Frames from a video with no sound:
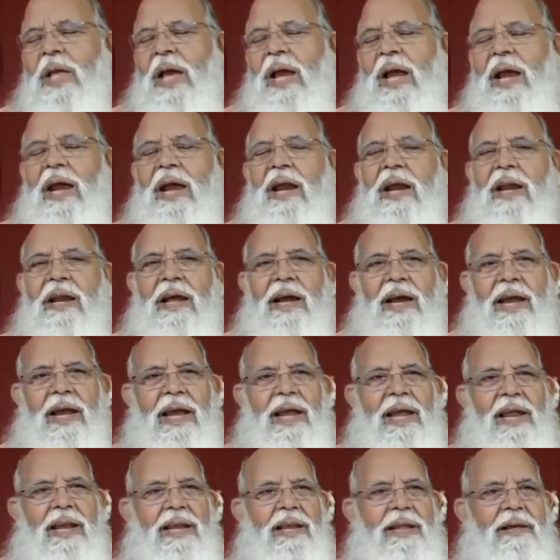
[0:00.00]
and
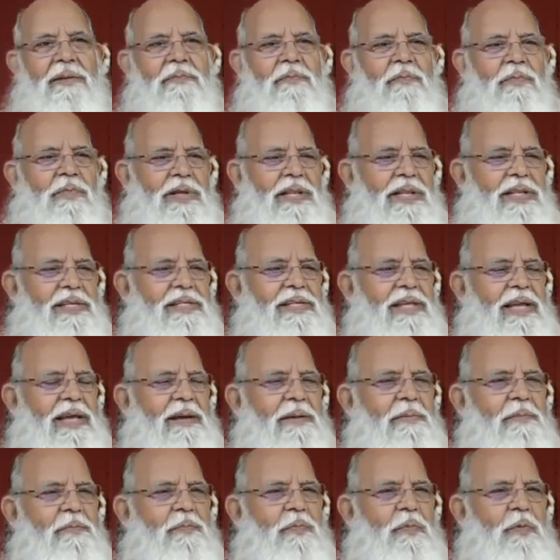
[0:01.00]
again they in the
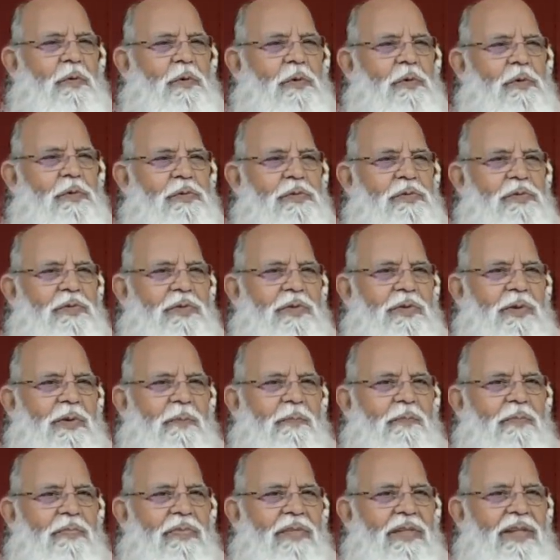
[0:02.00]
same pose
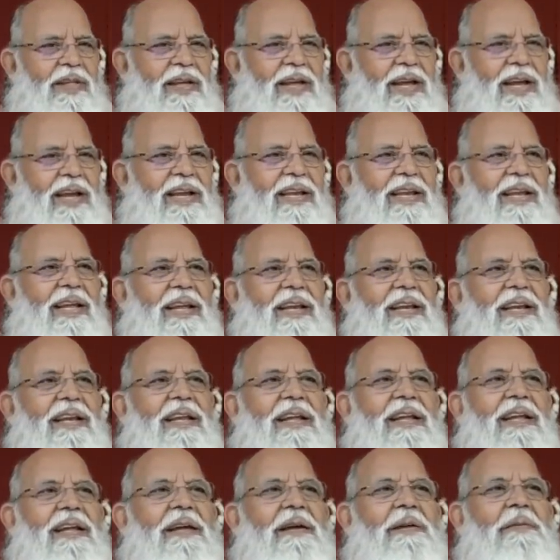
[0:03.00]
and then
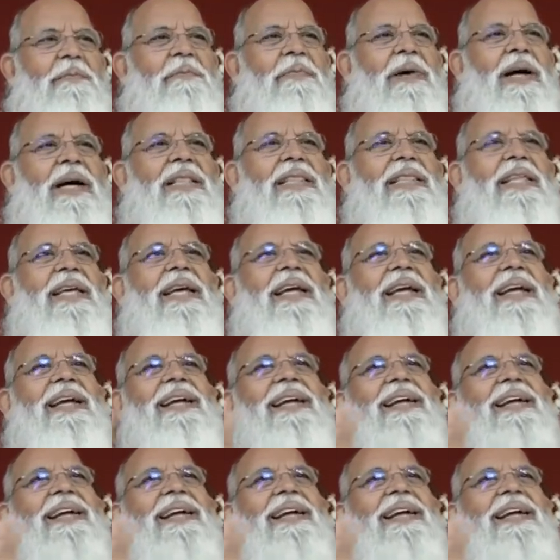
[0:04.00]
mate